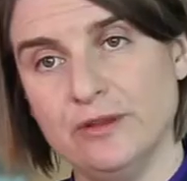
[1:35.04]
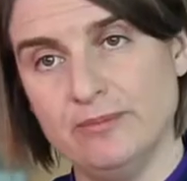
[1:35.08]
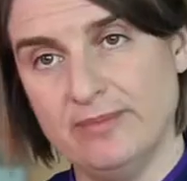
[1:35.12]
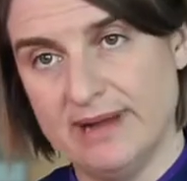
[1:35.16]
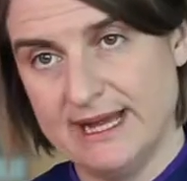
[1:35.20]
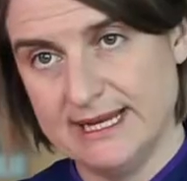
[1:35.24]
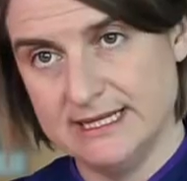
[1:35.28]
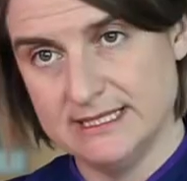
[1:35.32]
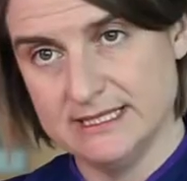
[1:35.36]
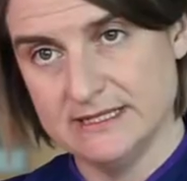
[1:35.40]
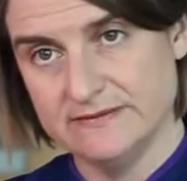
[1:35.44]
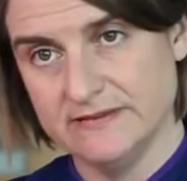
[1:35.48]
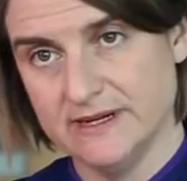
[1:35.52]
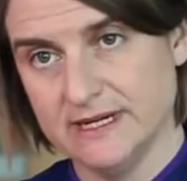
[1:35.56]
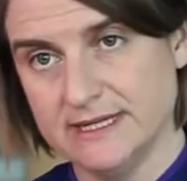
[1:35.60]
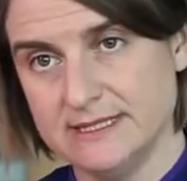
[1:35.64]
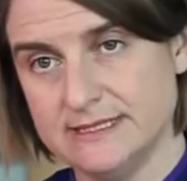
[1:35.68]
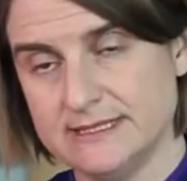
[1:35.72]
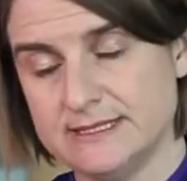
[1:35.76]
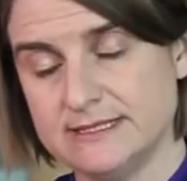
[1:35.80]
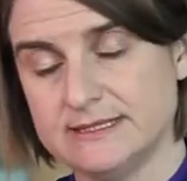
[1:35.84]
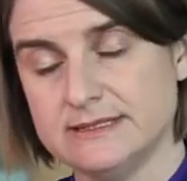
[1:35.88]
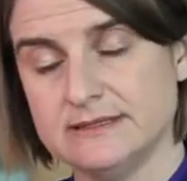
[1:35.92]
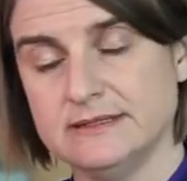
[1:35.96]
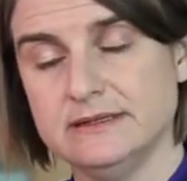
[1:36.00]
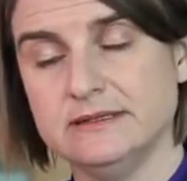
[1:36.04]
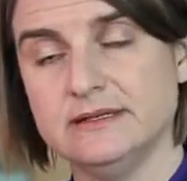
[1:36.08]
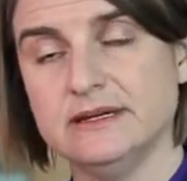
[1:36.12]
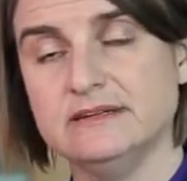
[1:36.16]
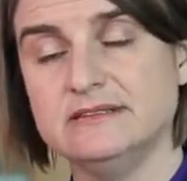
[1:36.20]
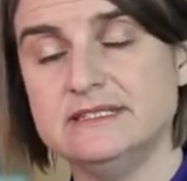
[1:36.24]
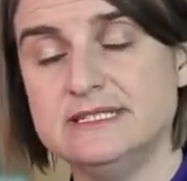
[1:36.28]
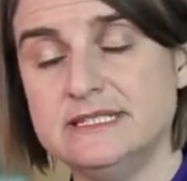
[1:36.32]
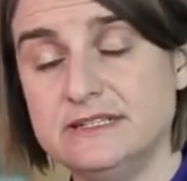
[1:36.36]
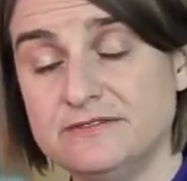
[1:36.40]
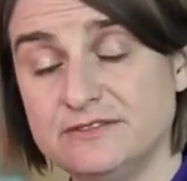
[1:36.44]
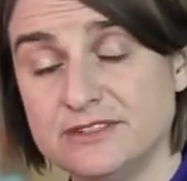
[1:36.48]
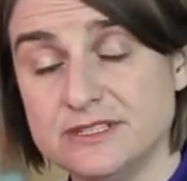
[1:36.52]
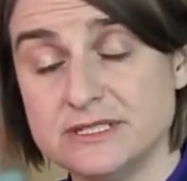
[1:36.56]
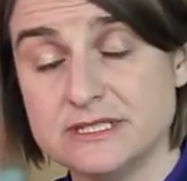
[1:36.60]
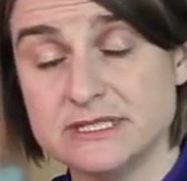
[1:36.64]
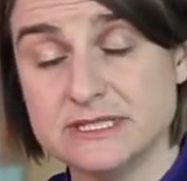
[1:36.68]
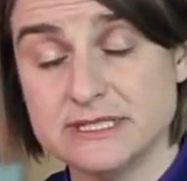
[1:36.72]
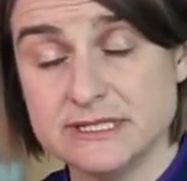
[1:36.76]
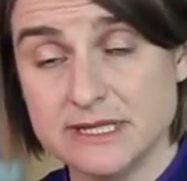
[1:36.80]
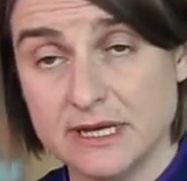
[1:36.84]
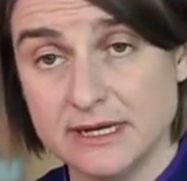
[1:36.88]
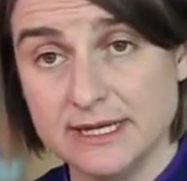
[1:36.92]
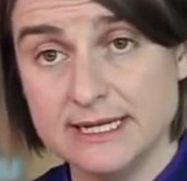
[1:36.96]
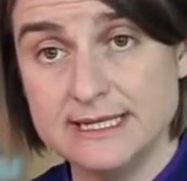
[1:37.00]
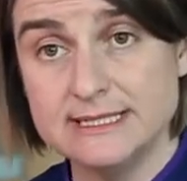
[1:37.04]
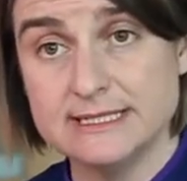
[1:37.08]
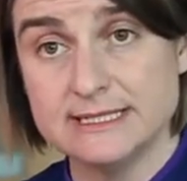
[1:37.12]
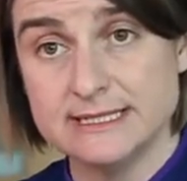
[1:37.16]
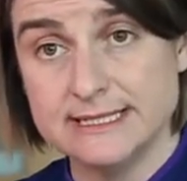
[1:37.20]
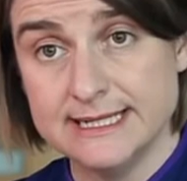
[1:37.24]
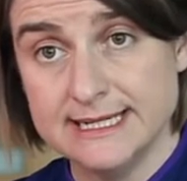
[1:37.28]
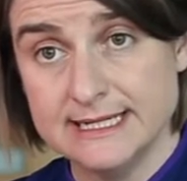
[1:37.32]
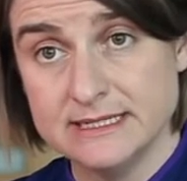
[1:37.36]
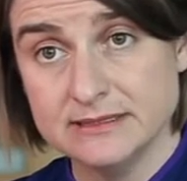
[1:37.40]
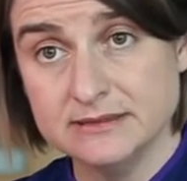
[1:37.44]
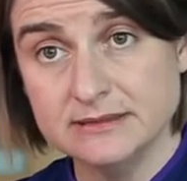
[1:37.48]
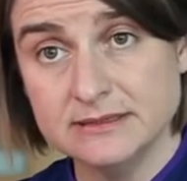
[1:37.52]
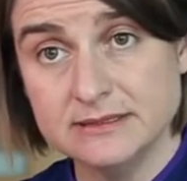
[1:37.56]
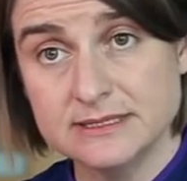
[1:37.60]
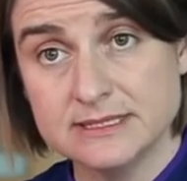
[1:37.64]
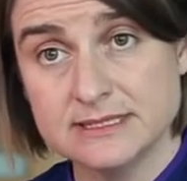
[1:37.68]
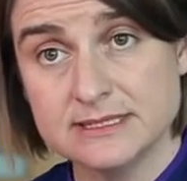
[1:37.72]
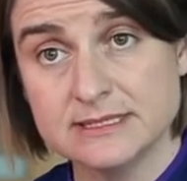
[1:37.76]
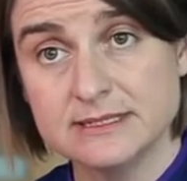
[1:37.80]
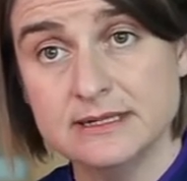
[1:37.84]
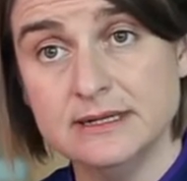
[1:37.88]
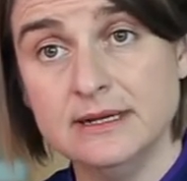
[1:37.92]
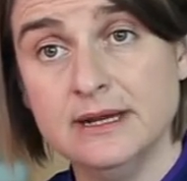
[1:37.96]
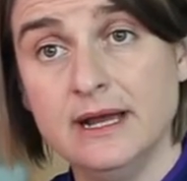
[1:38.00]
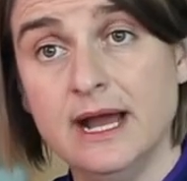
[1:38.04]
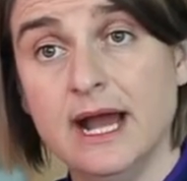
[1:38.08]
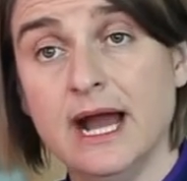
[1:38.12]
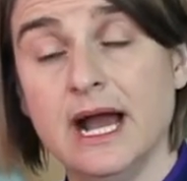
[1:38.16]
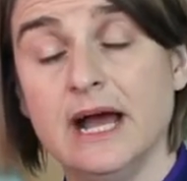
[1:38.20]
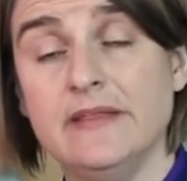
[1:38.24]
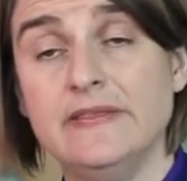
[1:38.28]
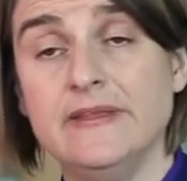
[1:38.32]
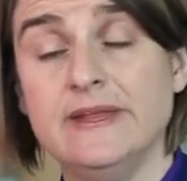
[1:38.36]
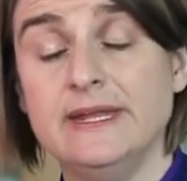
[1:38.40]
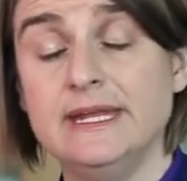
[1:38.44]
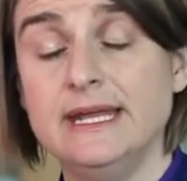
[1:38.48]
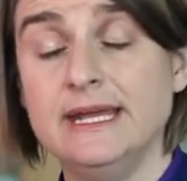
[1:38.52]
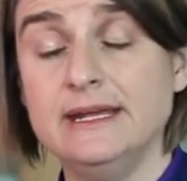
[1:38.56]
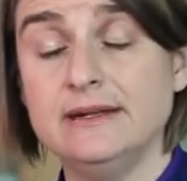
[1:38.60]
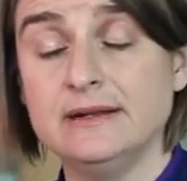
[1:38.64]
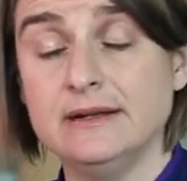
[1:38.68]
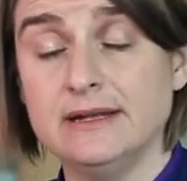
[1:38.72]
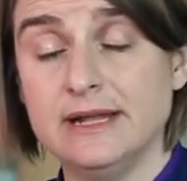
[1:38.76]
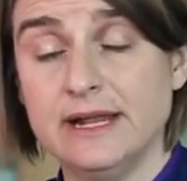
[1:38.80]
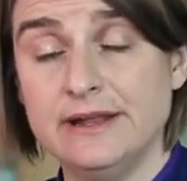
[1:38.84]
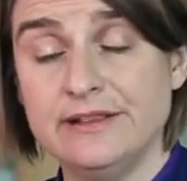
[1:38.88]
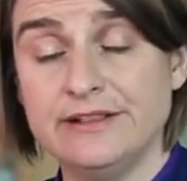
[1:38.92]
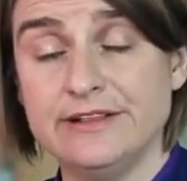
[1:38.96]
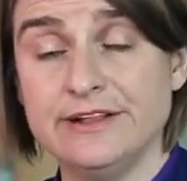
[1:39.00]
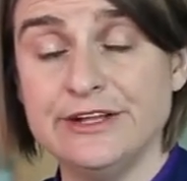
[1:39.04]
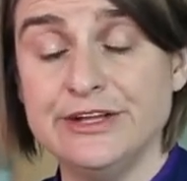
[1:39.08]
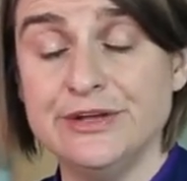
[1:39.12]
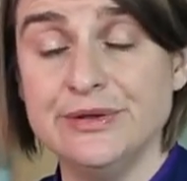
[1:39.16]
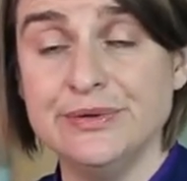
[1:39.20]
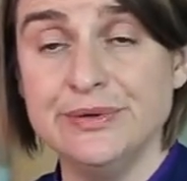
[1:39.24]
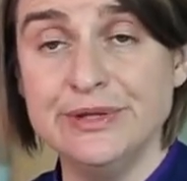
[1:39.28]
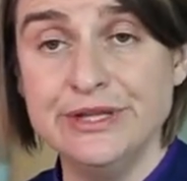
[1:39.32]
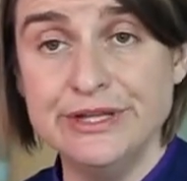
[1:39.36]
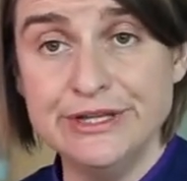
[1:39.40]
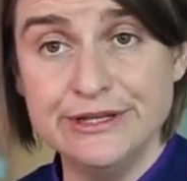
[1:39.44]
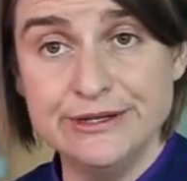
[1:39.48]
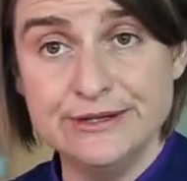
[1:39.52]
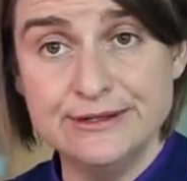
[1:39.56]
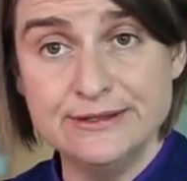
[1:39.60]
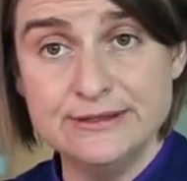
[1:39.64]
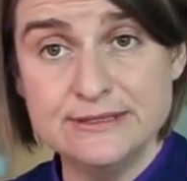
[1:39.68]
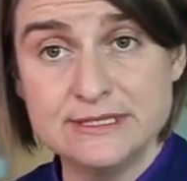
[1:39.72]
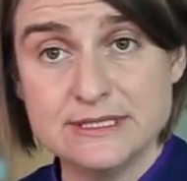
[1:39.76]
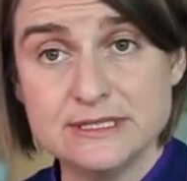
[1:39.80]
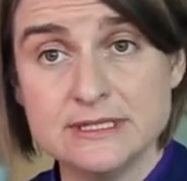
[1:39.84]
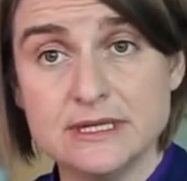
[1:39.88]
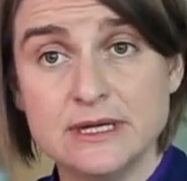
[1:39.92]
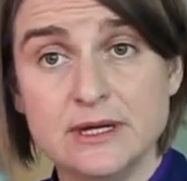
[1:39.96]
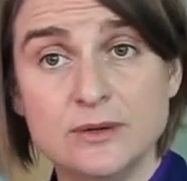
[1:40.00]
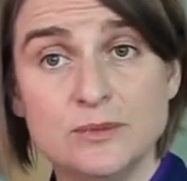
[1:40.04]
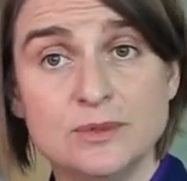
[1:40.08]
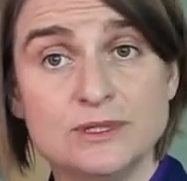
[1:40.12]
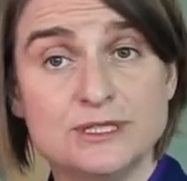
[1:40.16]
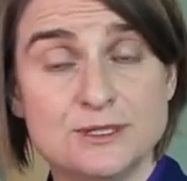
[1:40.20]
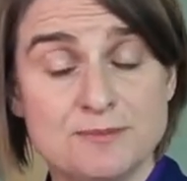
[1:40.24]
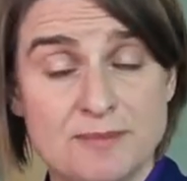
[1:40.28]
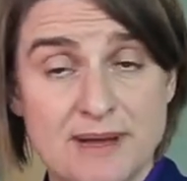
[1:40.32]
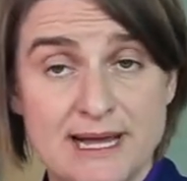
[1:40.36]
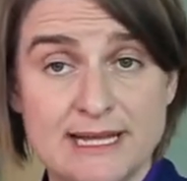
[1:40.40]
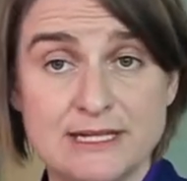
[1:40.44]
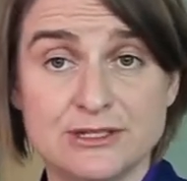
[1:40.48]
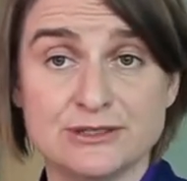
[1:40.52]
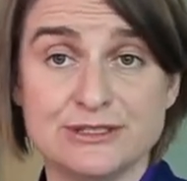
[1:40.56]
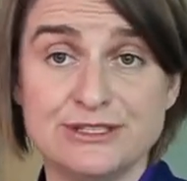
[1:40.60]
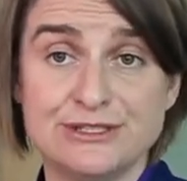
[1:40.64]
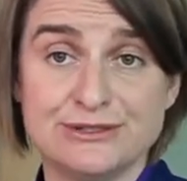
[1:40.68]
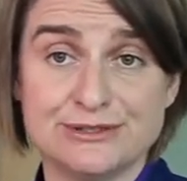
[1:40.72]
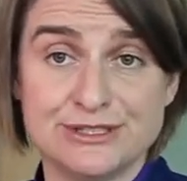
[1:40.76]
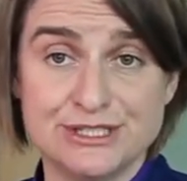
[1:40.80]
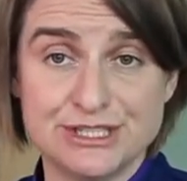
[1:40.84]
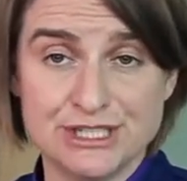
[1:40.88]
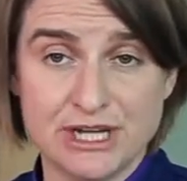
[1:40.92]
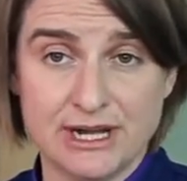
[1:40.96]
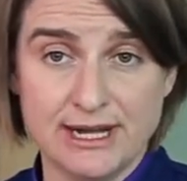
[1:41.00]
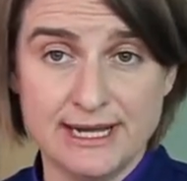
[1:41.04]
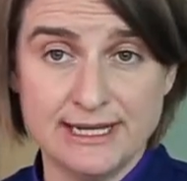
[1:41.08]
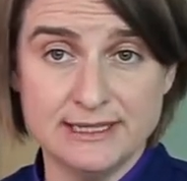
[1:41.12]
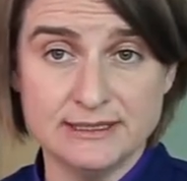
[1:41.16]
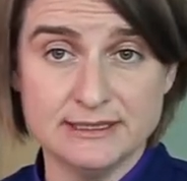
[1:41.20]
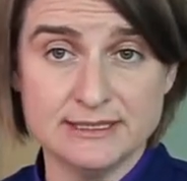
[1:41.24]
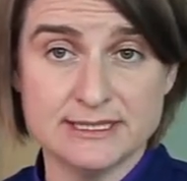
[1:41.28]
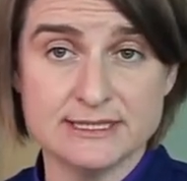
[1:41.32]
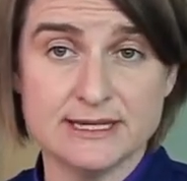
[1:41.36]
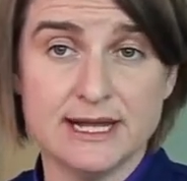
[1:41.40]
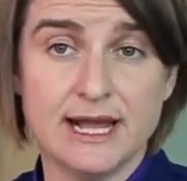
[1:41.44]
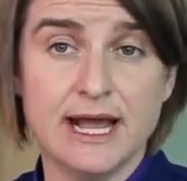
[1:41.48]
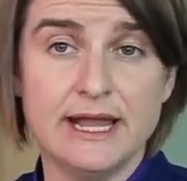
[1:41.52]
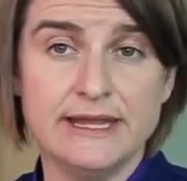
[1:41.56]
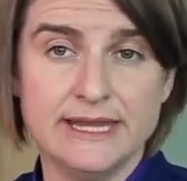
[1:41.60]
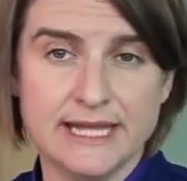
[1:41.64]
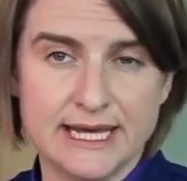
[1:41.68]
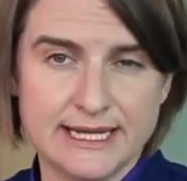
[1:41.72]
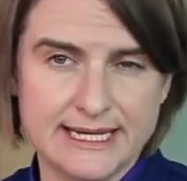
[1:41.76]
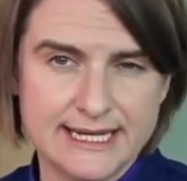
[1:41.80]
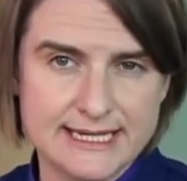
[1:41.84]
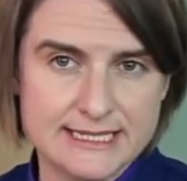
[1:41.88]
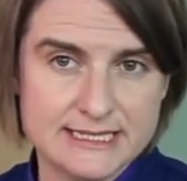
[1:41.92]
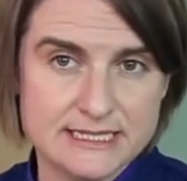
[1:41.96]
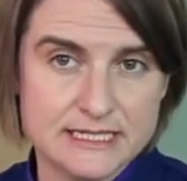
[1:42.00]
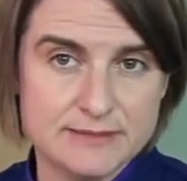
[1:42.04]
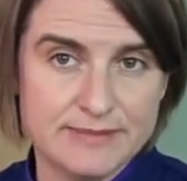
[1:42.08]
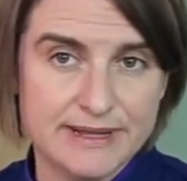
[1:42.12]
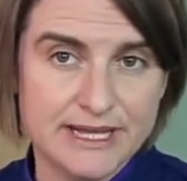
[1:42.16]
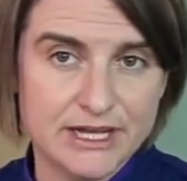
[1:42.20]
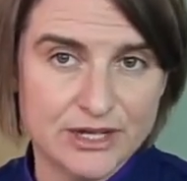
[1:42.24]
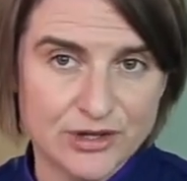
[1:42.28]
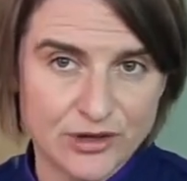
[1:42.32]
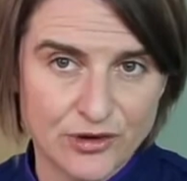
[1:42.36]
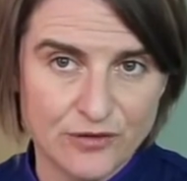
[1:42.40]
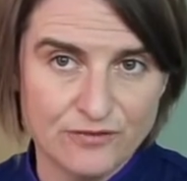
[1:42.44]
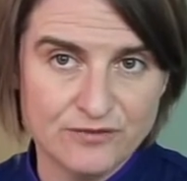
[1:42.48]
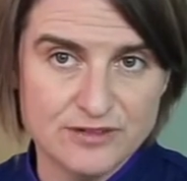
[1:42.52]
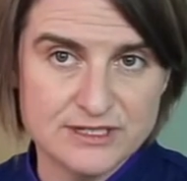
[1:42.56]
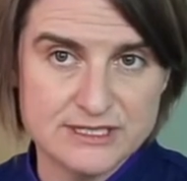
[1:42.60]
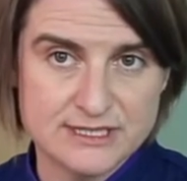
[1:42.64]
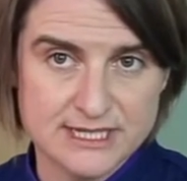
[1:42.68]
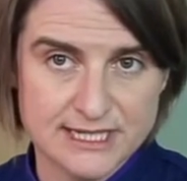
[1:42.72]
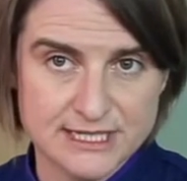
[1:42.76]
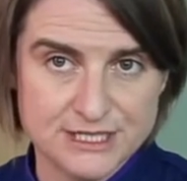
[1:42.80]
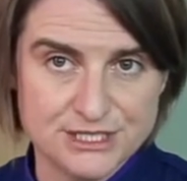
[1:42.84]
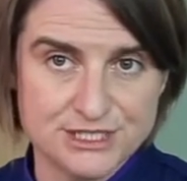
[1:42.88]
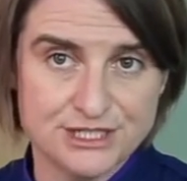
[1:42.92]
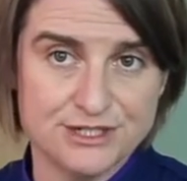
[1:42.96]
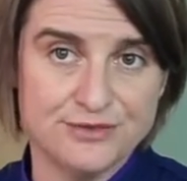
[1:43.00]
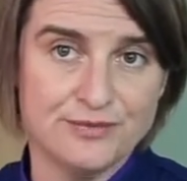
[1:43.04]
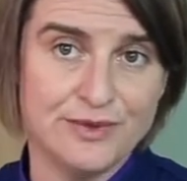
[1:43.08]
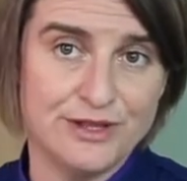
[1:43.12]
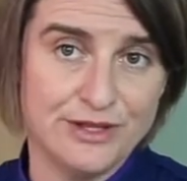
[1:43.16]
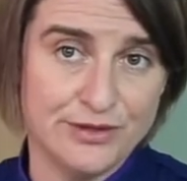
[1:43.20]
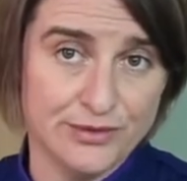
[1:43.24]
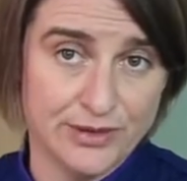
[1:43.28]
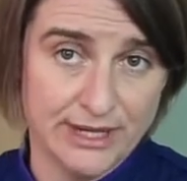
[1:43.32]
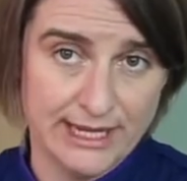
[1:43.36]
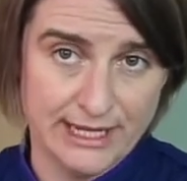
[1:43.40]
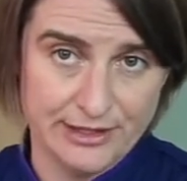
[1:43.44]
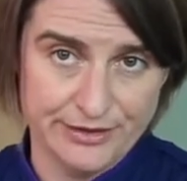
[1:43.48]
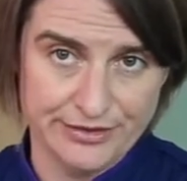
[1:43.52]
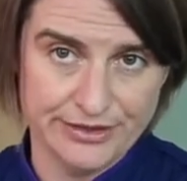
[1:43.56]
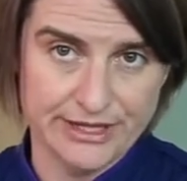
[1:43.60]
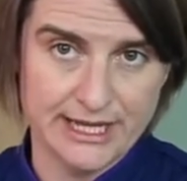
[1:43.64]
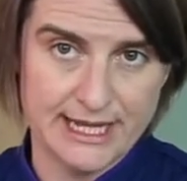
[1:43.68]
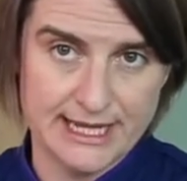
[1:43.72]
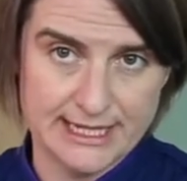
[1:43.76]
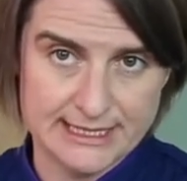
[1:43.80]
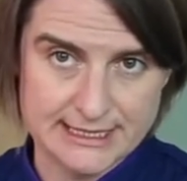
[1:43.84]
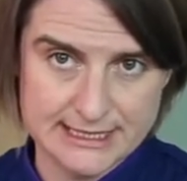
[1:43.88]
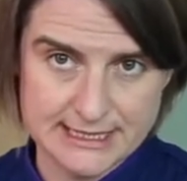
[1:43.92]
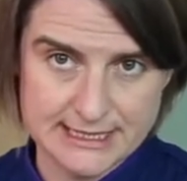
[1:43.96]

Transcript: the pen device. There are different size needles, and the needle length that you use will depend on your child, and that needs to be a conversation with your healthcare